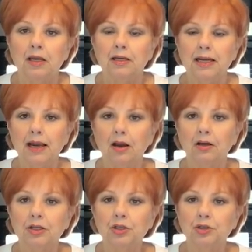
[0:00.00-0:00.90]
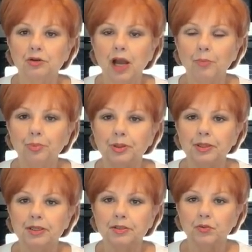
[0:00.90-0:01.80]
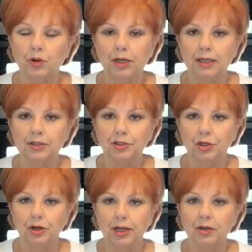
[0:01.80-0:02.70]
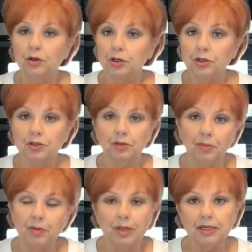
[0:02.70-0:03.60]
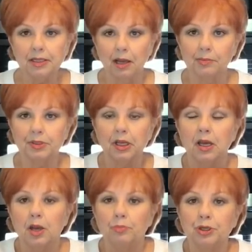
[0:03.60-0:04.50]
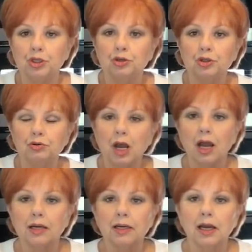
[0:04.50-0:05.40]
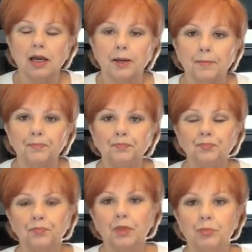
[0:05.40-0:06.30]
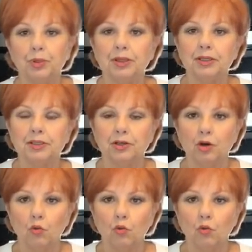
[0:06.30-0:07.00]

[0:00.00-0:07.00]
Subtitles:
Now, you do not put this when it gets dirty. You can use it many, many times, but you do not put this in your